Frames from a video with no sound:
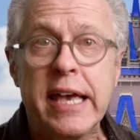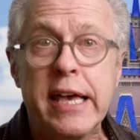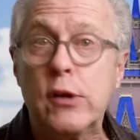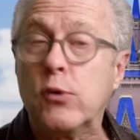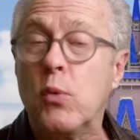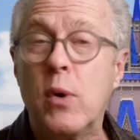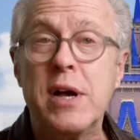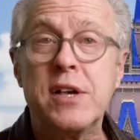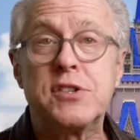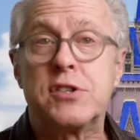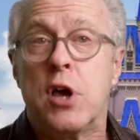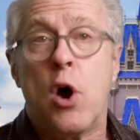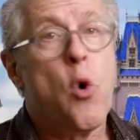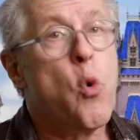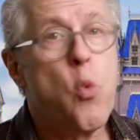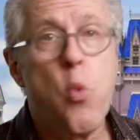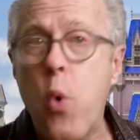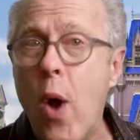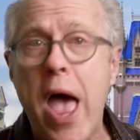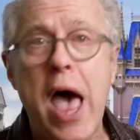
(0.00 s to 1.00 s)
It was
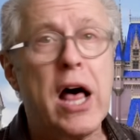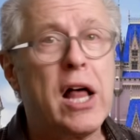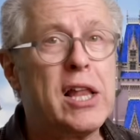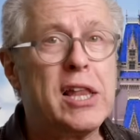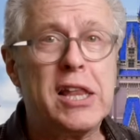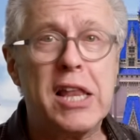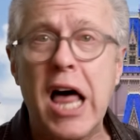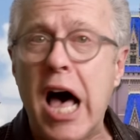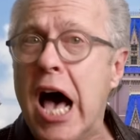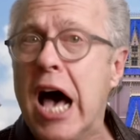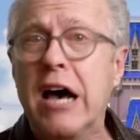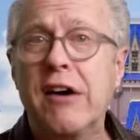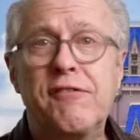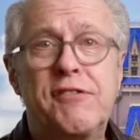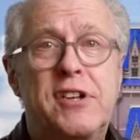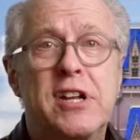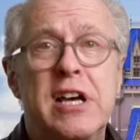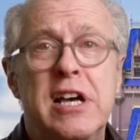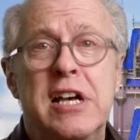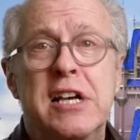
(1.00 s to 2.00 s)

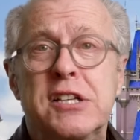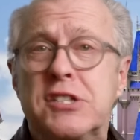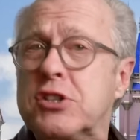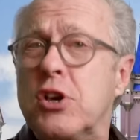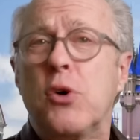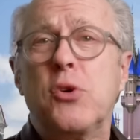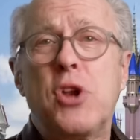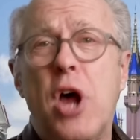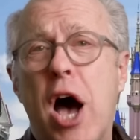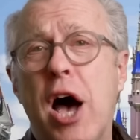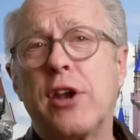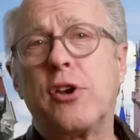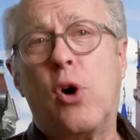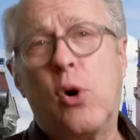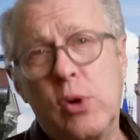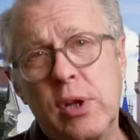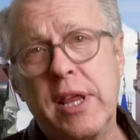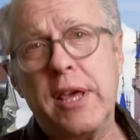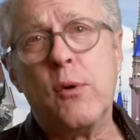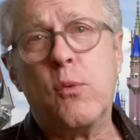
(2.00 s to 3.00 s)
well-loved. So not
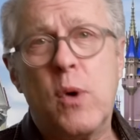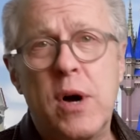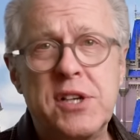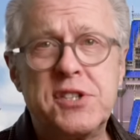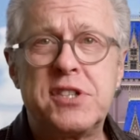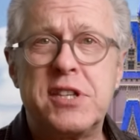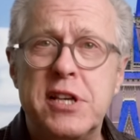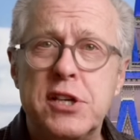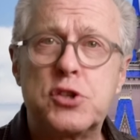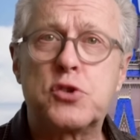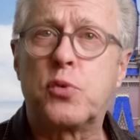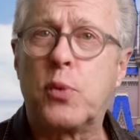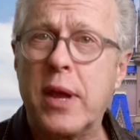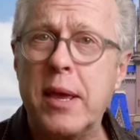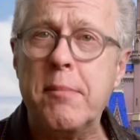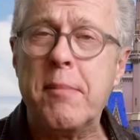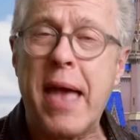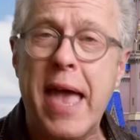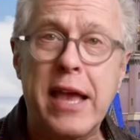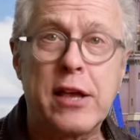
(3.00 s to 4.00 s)
only was this
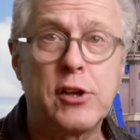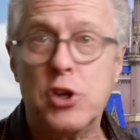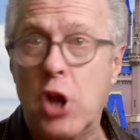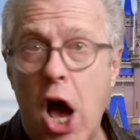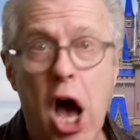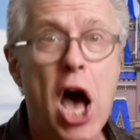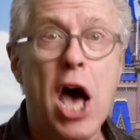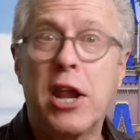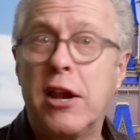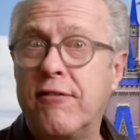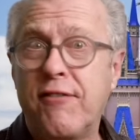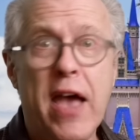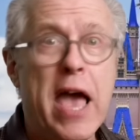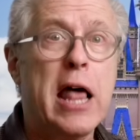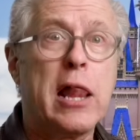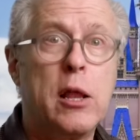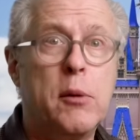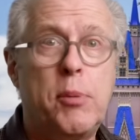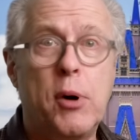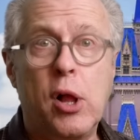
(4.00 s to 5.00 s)
remake not
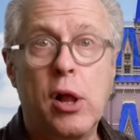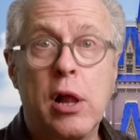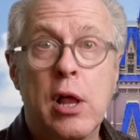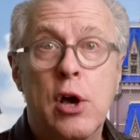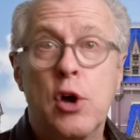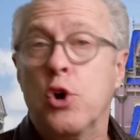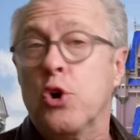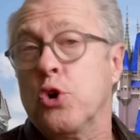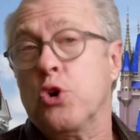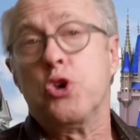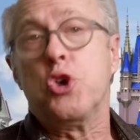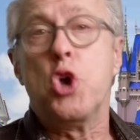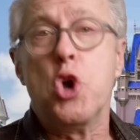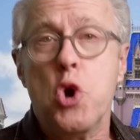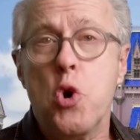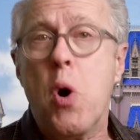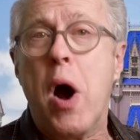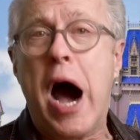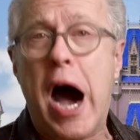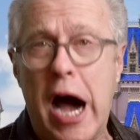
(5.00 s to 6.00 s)
available,
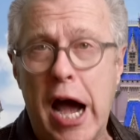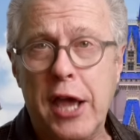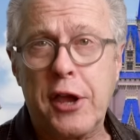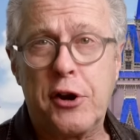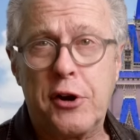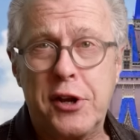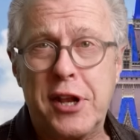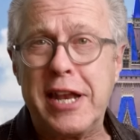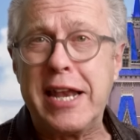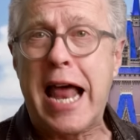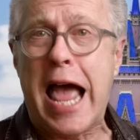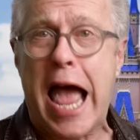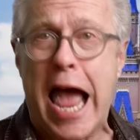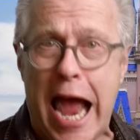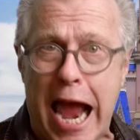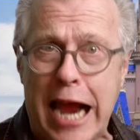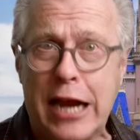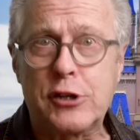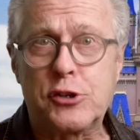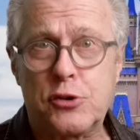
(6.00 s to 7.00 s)
you hired an
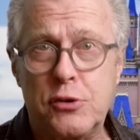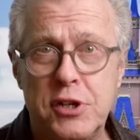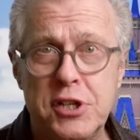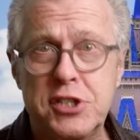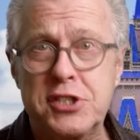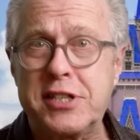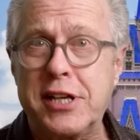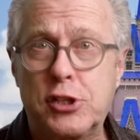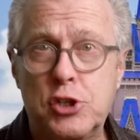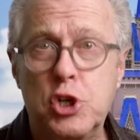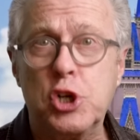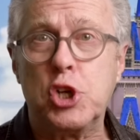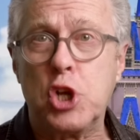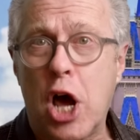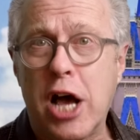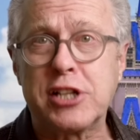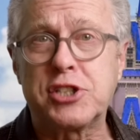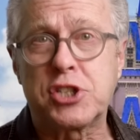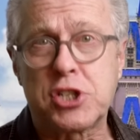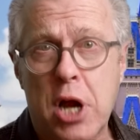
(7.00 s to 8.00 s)
actress that could
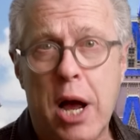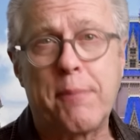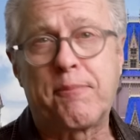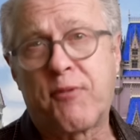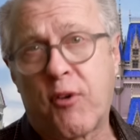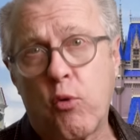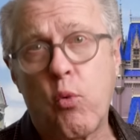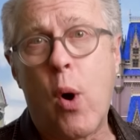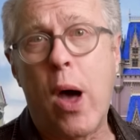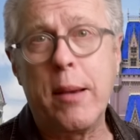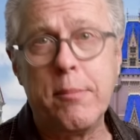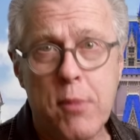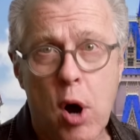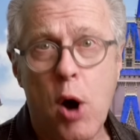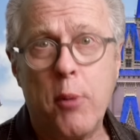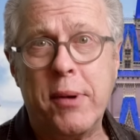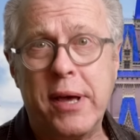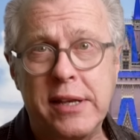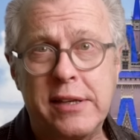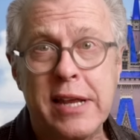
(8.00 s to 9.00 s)
not stop for one
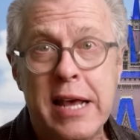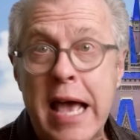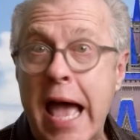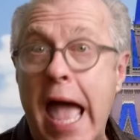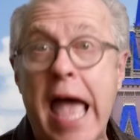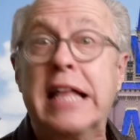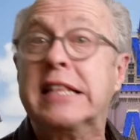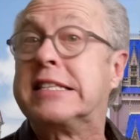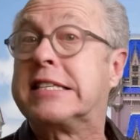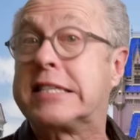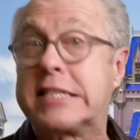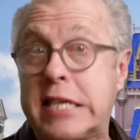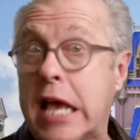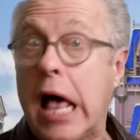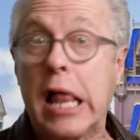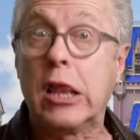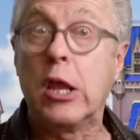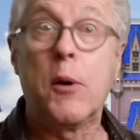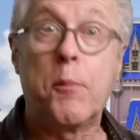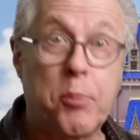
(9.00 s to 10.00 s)
moment and
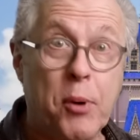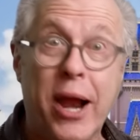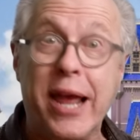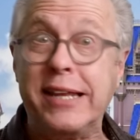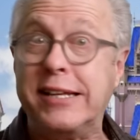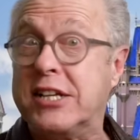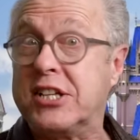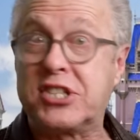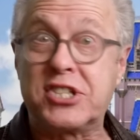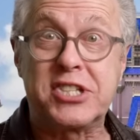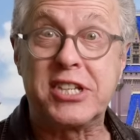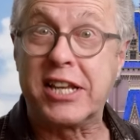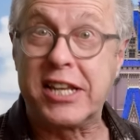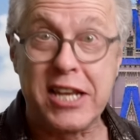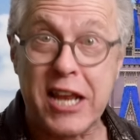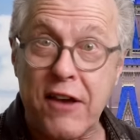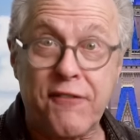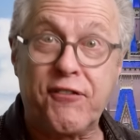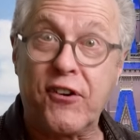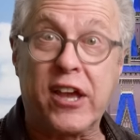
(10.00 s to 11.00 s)
celebrate its
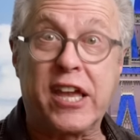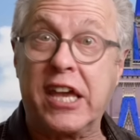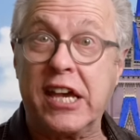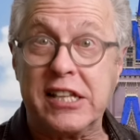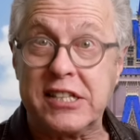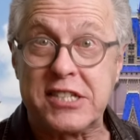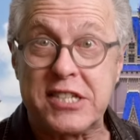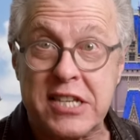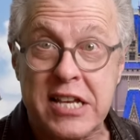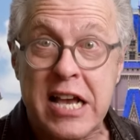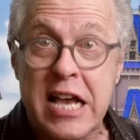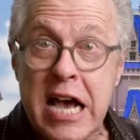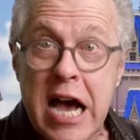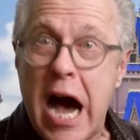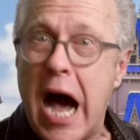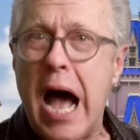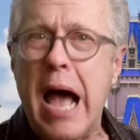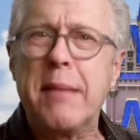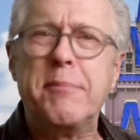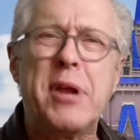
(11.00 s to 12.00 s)
significance.
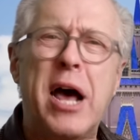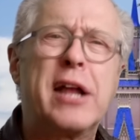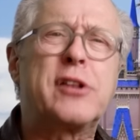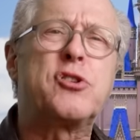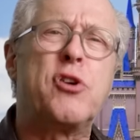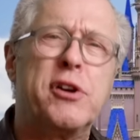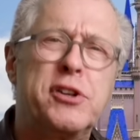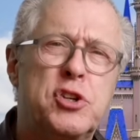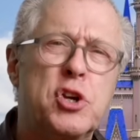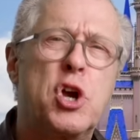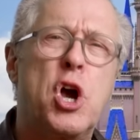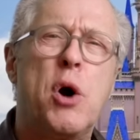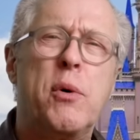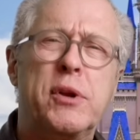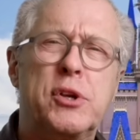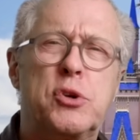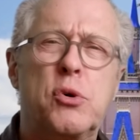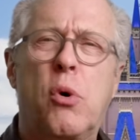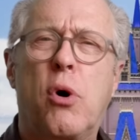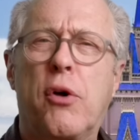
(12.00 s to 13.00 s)
I'm not going to go
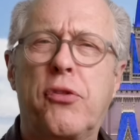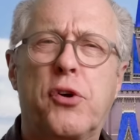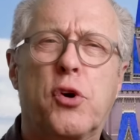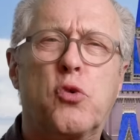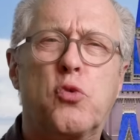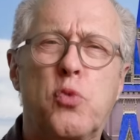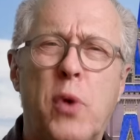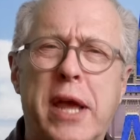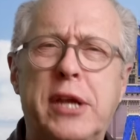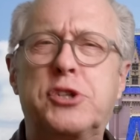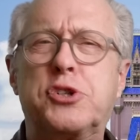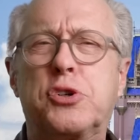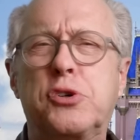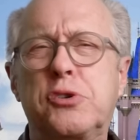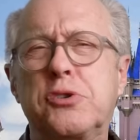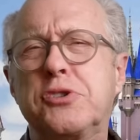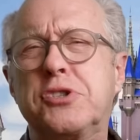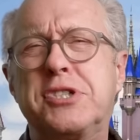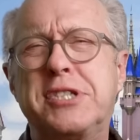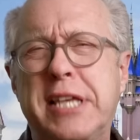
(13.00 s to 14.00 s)
into all the
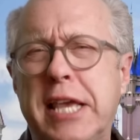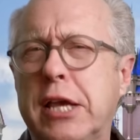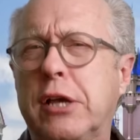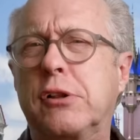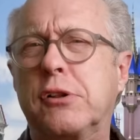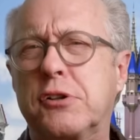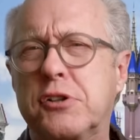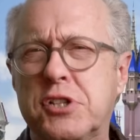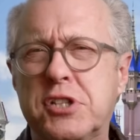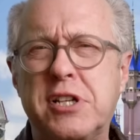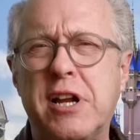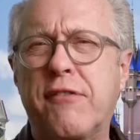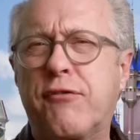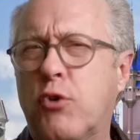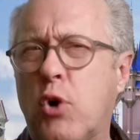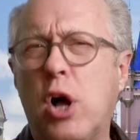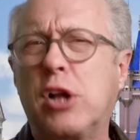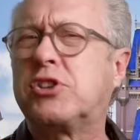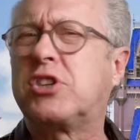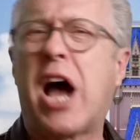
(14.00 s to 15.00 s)
Rachel Ziegler stuff.
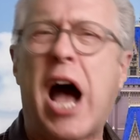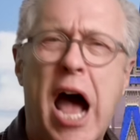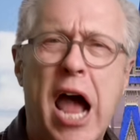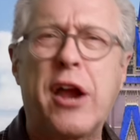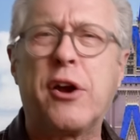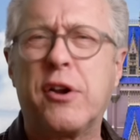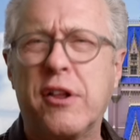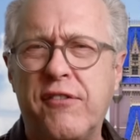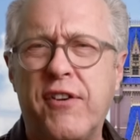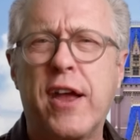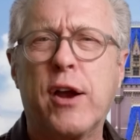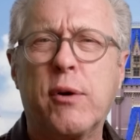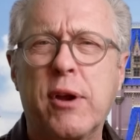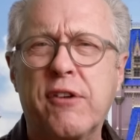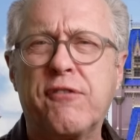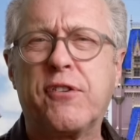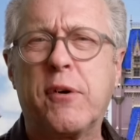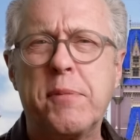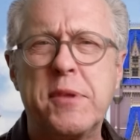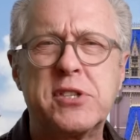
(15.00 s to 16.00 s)
We're all tired of
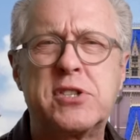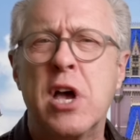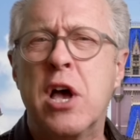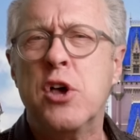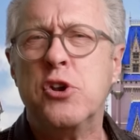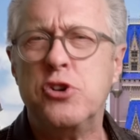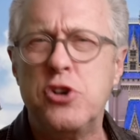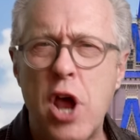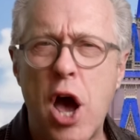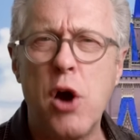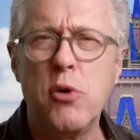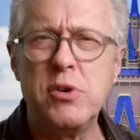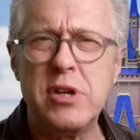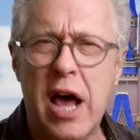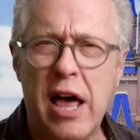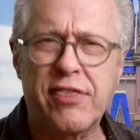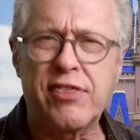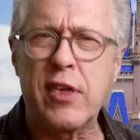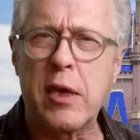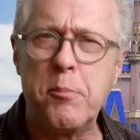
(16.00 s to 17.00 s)
hearing from this
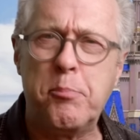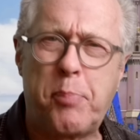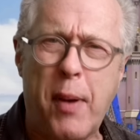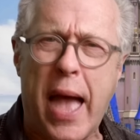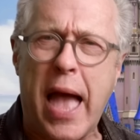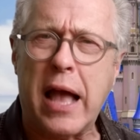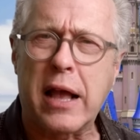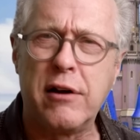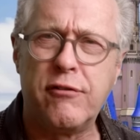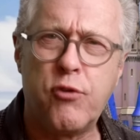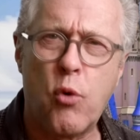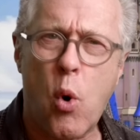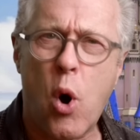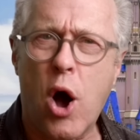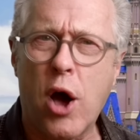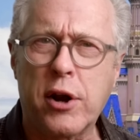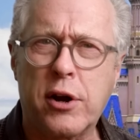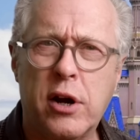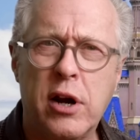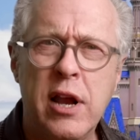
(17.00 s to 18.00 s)
know-nothing bag of
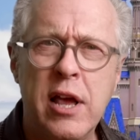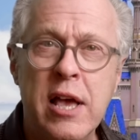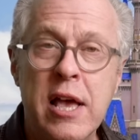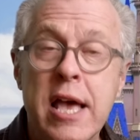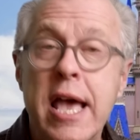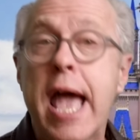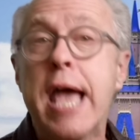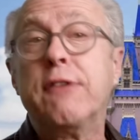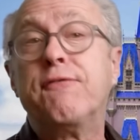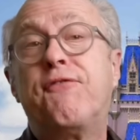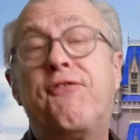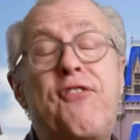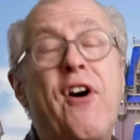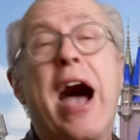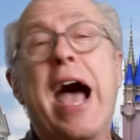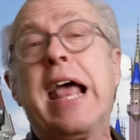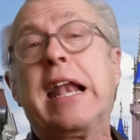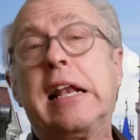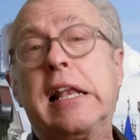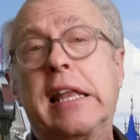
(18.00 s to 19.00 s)
water. And
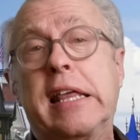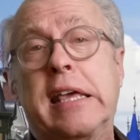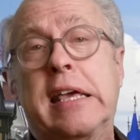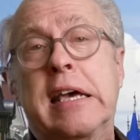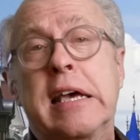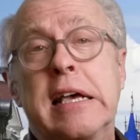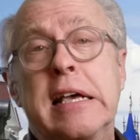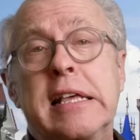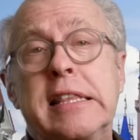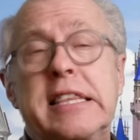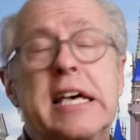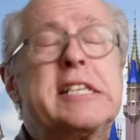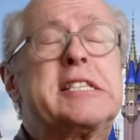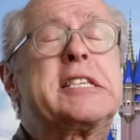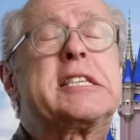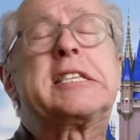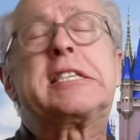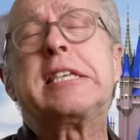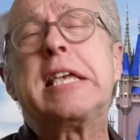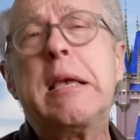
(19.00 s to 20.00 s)
finally, the
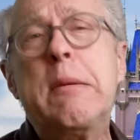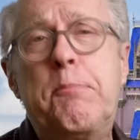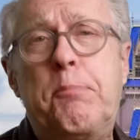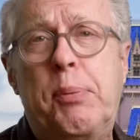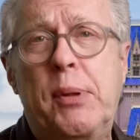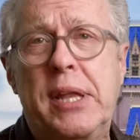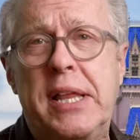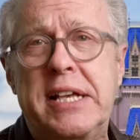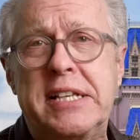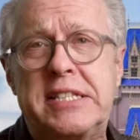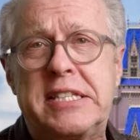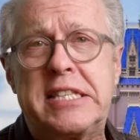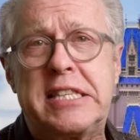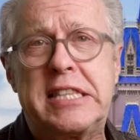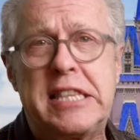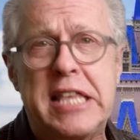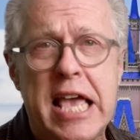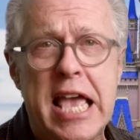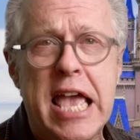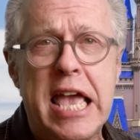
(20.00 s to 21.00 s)
simplest
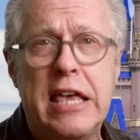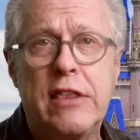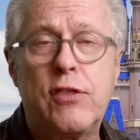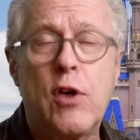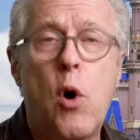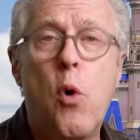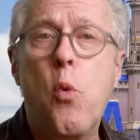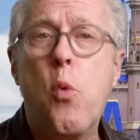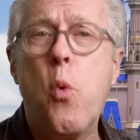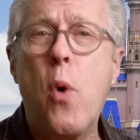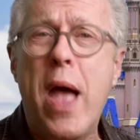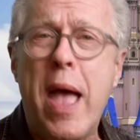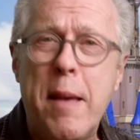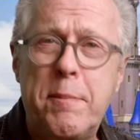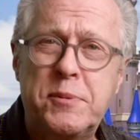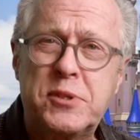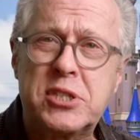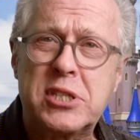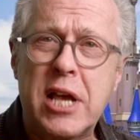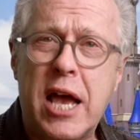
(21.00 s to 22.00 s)
thing, the
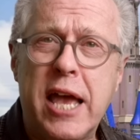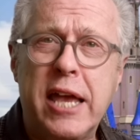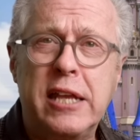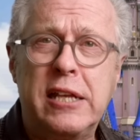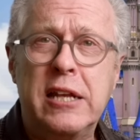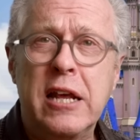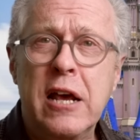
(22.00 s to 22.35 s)
website.